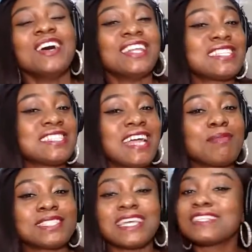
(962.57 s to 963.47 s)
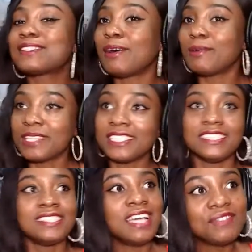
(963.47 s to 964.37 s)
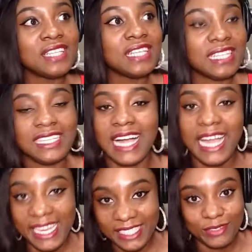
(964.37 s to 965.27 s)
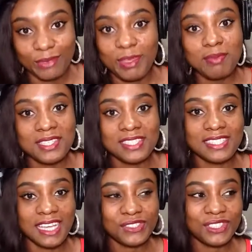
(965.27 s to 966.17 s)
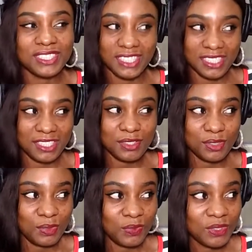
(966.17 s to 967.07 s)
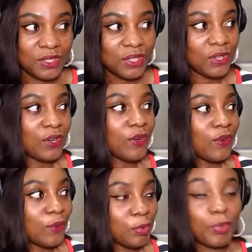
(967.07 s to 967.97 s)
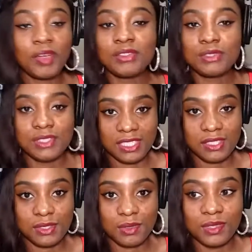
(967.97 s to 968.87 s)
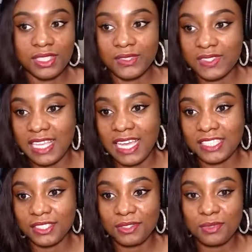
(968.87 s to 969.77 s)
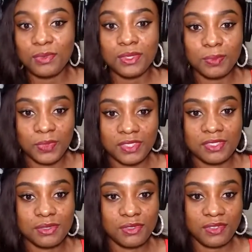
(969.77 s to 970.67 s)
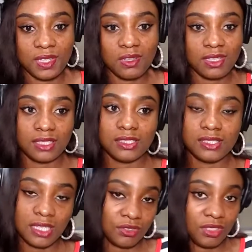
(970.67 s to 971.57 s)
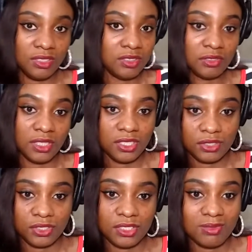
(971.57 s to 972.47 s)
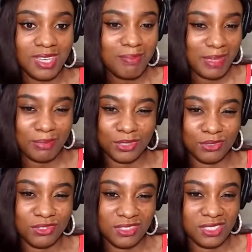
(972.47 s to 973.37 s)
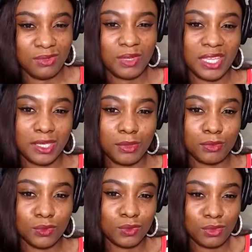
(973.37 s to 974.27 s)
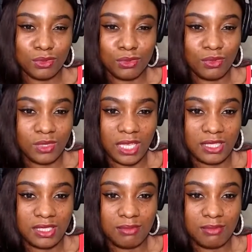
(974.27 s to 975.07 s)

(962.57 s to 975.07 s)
Honestly, that means there's something she's definitely hiding, or maybe she's actually dating someone or preparing to date someone else, and she doesn't want the person to find out that she's actually in a relationship. That might be the real reason why a girl would want to do that.